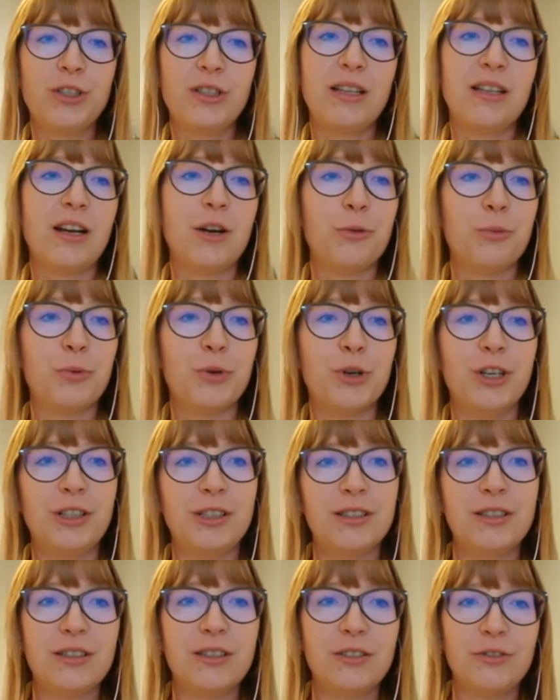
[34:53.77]
that our
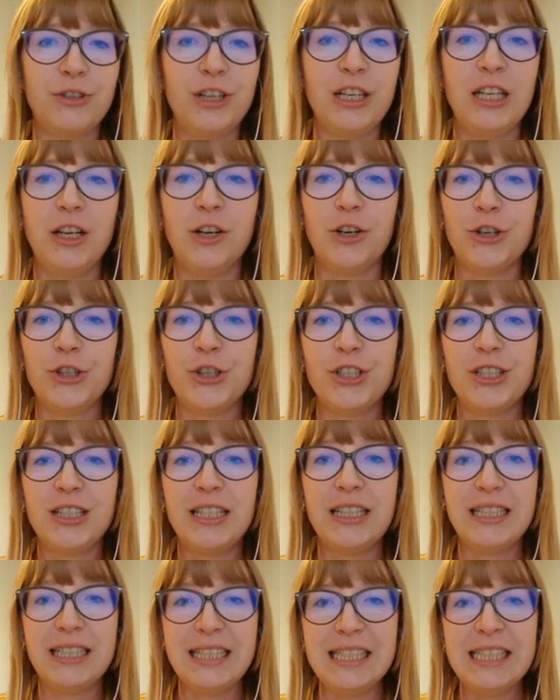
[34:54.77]
world really
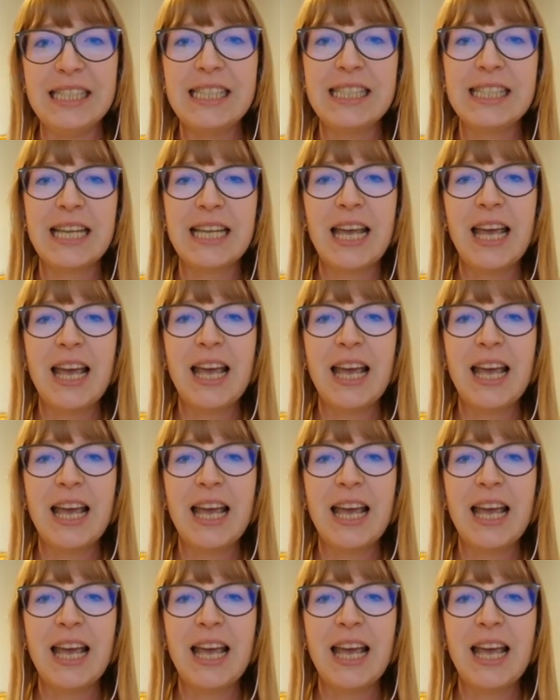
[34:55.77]
urgently needs.